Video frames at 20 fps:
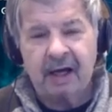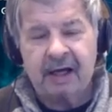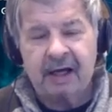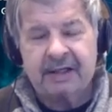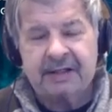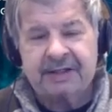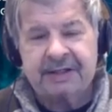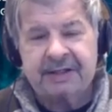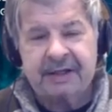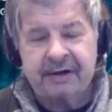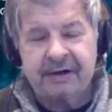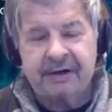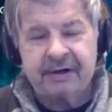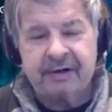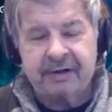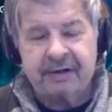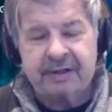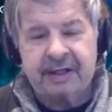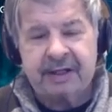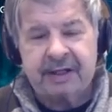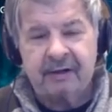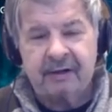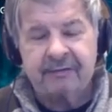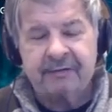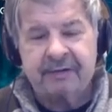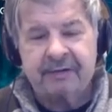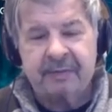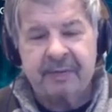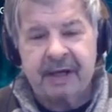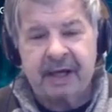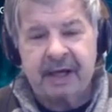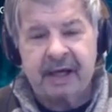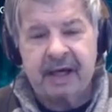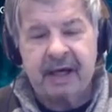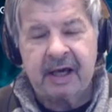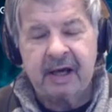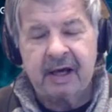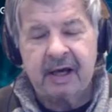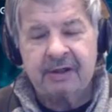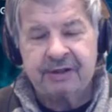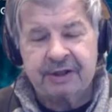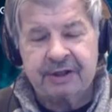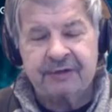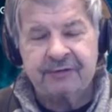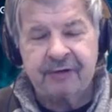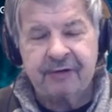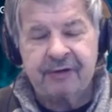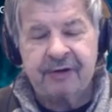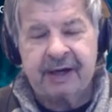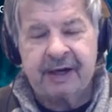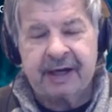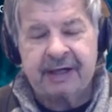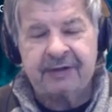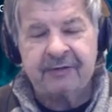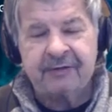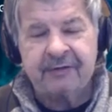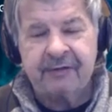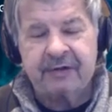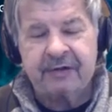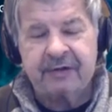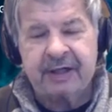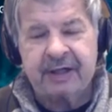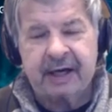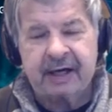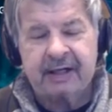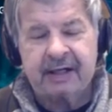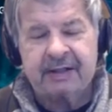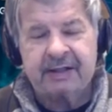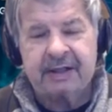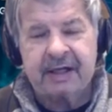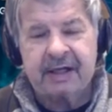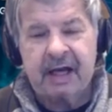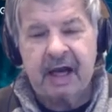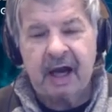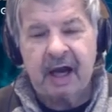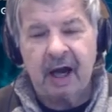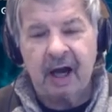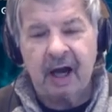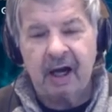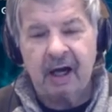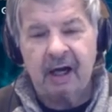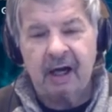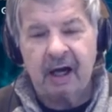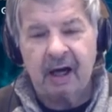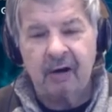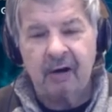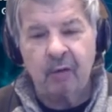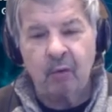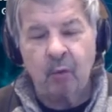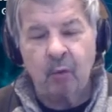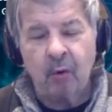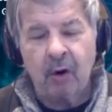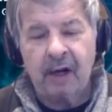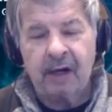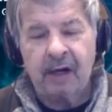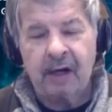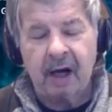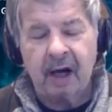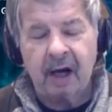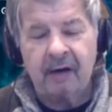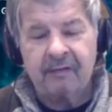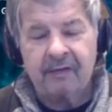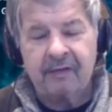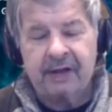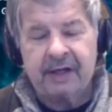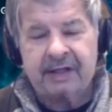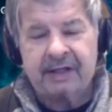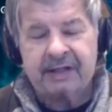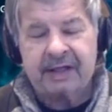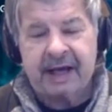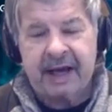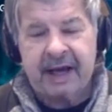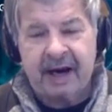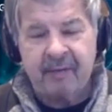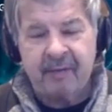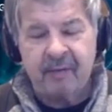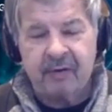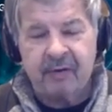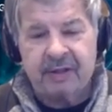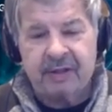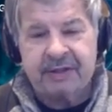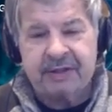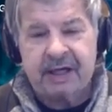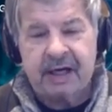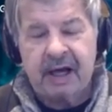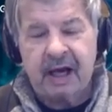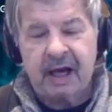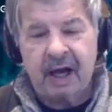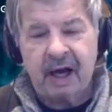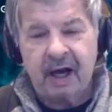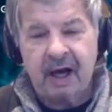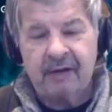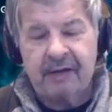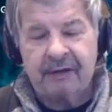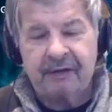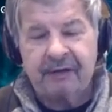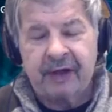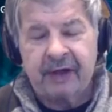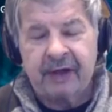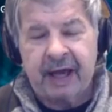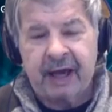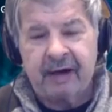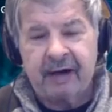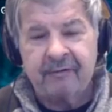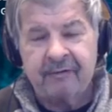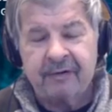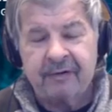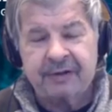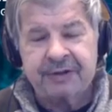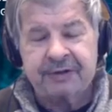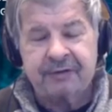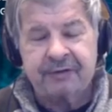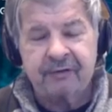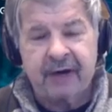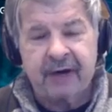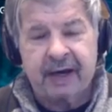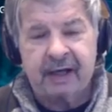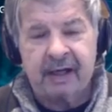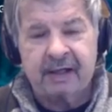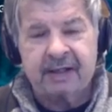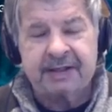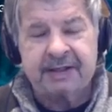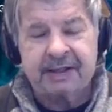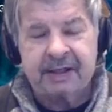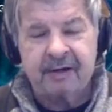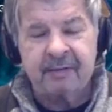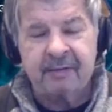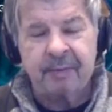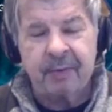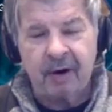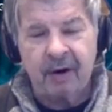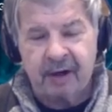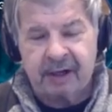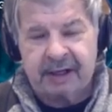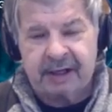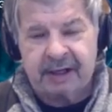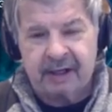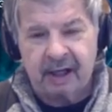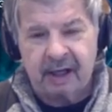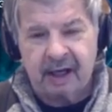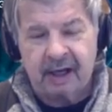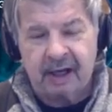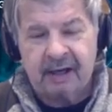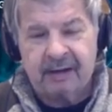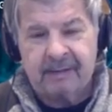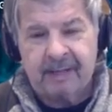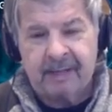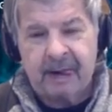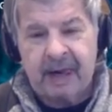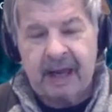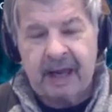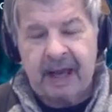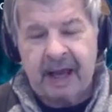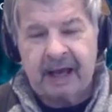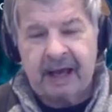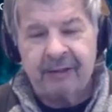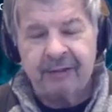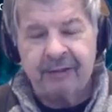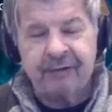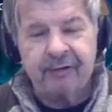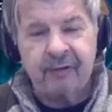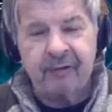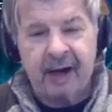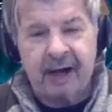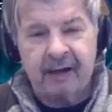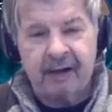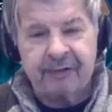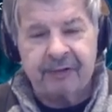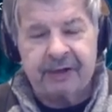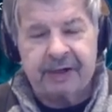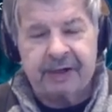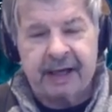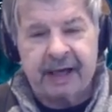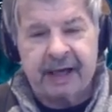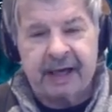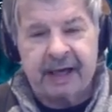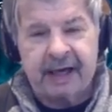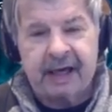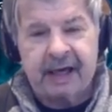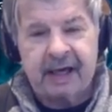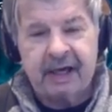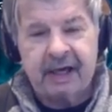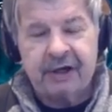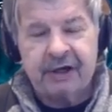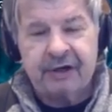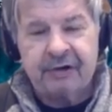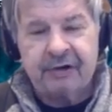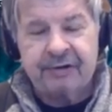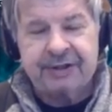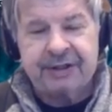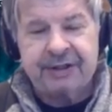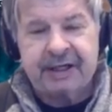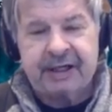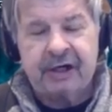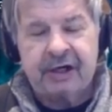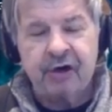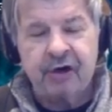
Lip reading: consider yourself to be, just for the next few seconds, one of these cameras that they have for surveillance in a parking lot. And throughout the day, you see